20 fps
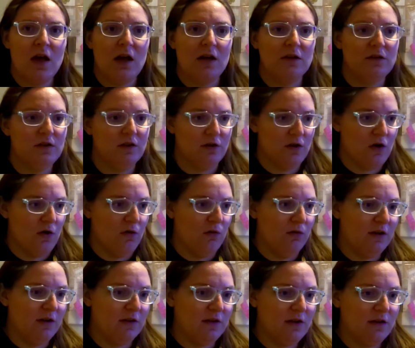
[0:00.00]

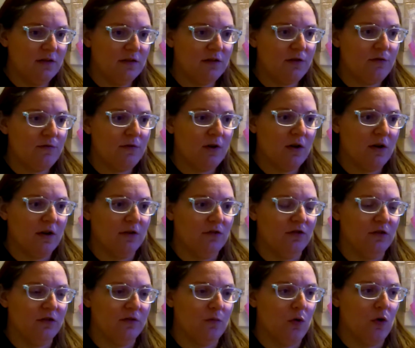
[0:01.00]
it's so far, it's
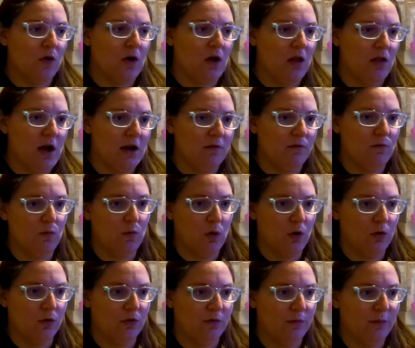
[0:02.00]
just more a lot of
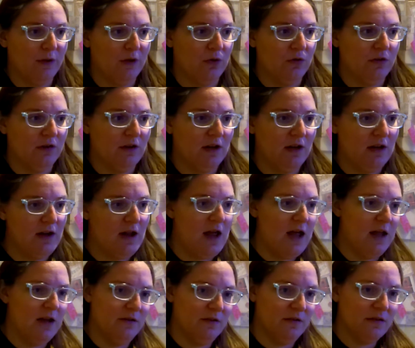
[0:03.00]
world building,
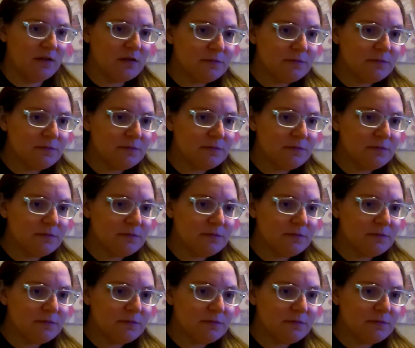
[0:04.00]
and